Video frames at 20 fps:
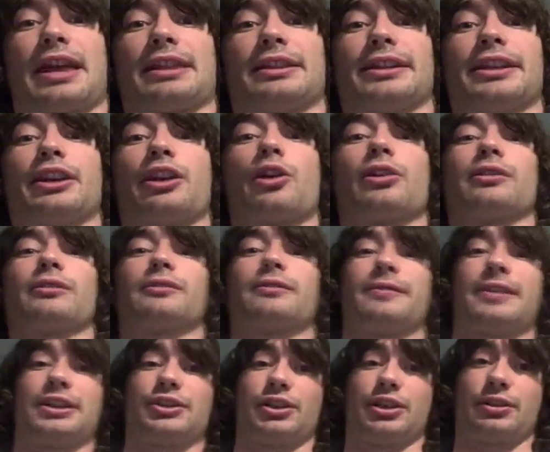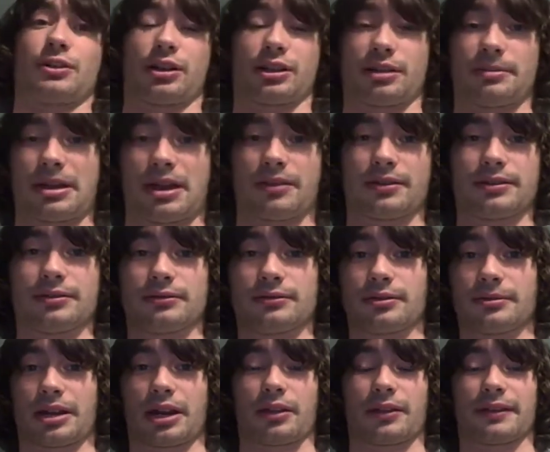that Leonardo da Vinci talked about in
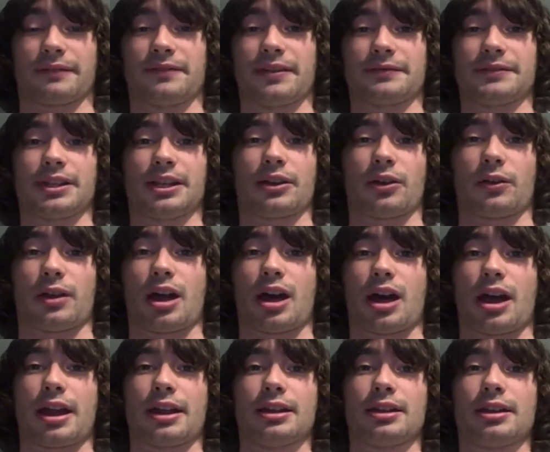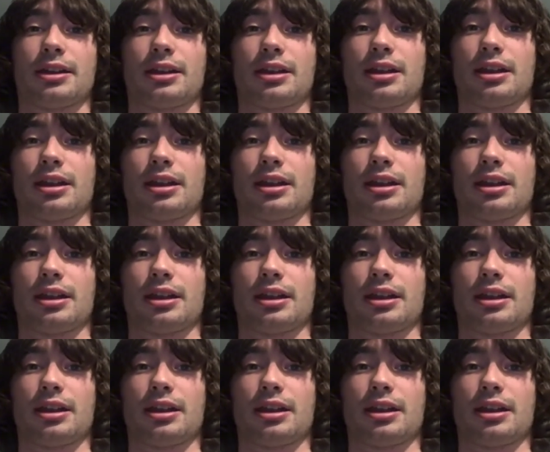like 1509.